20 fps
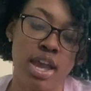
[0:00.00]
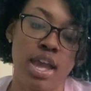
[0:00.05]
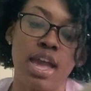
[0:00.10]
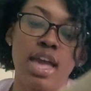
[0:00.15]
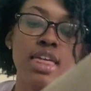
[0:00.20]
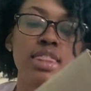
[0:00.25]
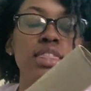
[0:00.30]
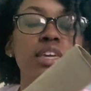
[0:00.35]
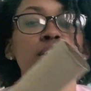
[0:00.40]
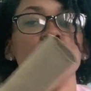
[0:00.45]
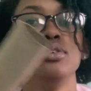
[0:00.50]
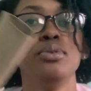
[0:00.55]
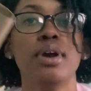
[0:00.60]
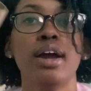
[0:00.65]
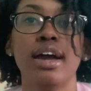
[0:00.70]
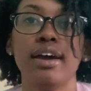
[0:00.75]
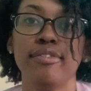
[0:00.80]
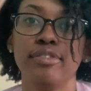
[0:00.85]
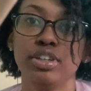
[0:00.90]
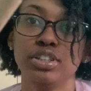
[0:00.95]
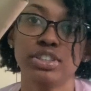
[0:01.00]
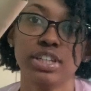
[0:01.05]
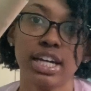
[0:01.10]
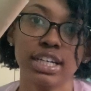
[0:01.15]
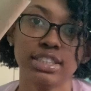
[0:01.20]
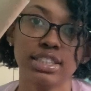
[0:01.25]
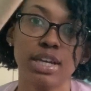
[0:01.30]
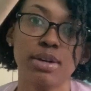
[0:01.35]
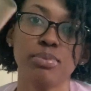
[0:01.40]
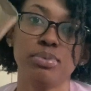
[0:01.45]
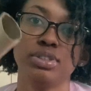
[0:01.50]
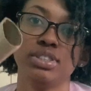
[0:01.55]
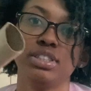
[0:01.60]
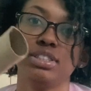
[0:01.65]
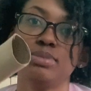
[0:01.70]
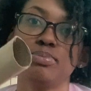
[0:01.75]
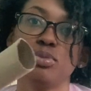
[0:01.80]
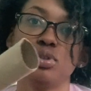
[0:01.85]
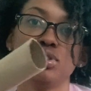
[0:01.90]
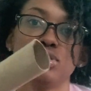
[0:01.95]
and then you have your tricep, which
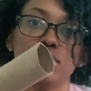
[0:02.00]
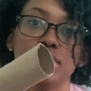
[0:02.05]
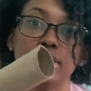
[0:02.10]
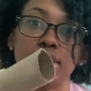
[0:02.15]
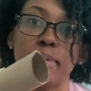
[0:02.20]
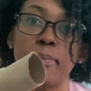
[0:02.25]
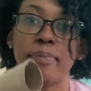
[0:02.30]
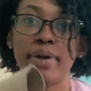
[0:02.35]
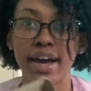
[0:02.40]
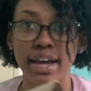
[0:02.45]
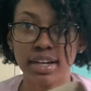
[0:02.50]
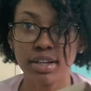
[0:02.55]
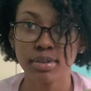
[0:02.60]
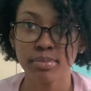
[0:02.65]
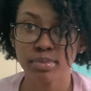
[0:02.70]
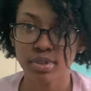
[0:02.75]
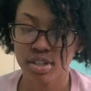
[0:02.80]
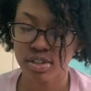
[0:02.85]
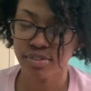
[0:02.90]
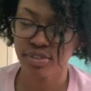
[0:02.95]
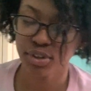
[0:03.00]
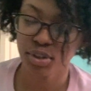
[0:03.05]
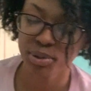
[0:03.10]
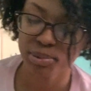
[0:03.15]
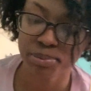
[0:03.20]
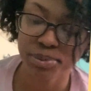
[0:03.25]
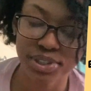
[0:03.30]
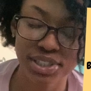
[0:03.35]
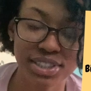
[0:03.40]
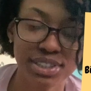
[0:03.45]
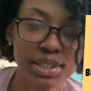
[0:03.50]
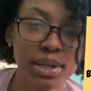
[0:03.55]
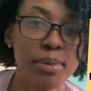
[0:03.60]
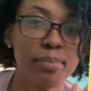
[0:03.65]
is more so at the bottom of your humerus.